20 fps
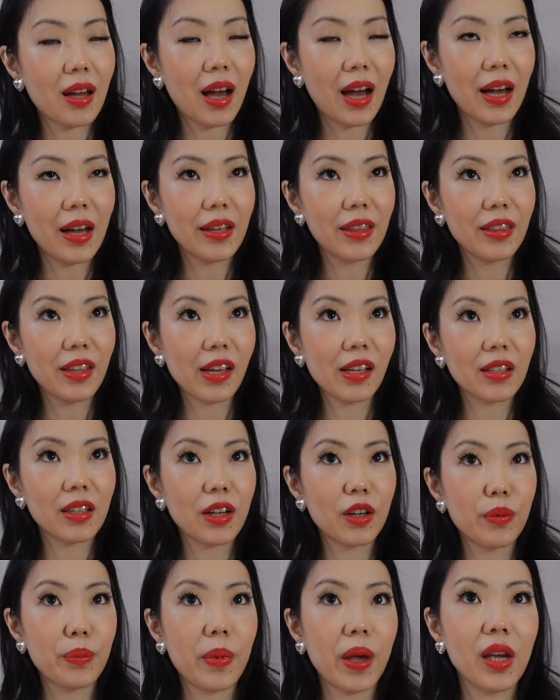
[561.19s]
I think
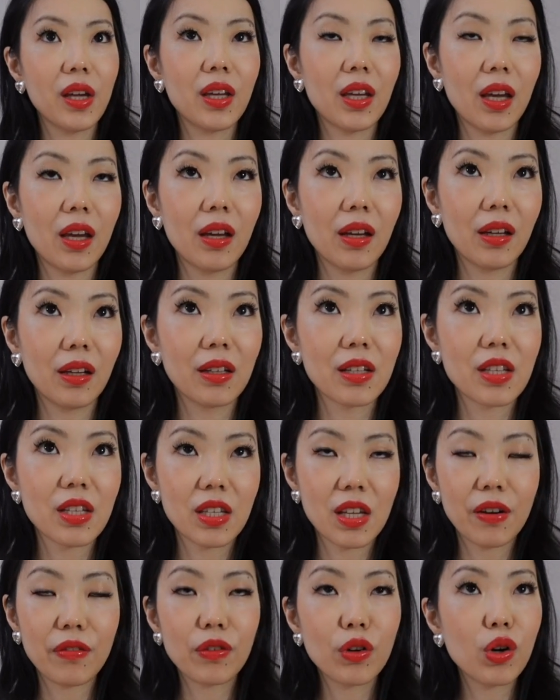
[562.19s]
they're making
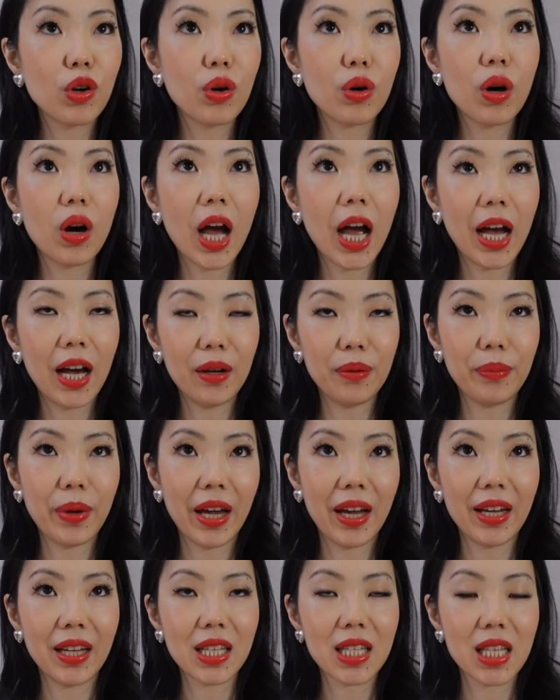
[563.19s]
several
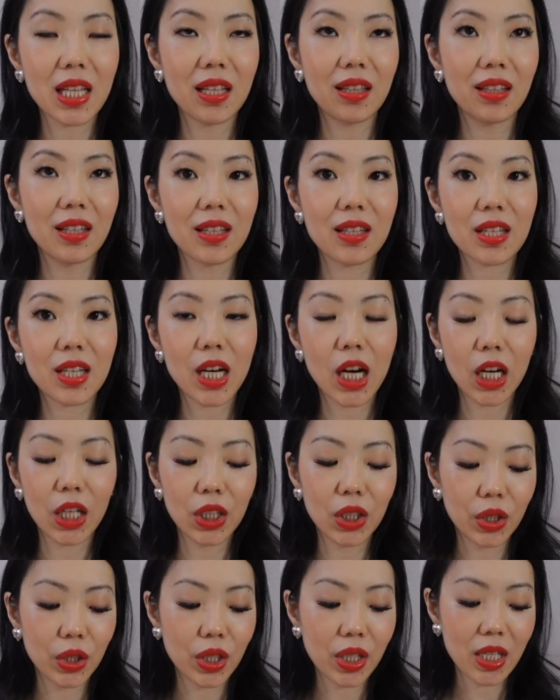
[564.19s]
handbags in this
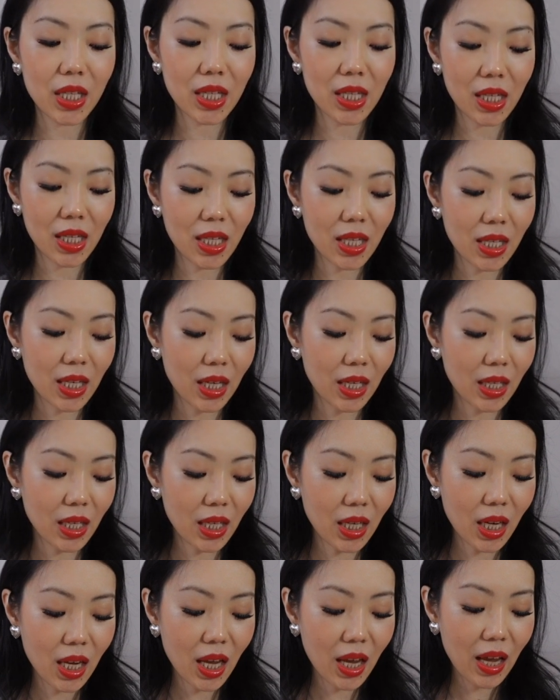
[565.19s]
color this
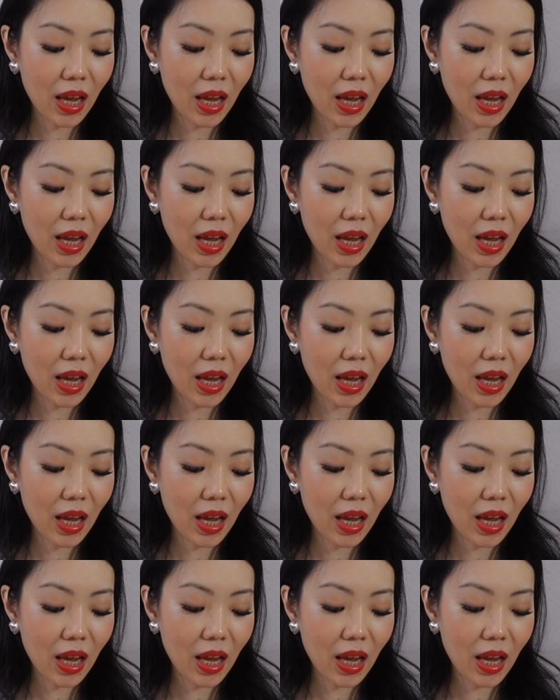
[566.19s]
season.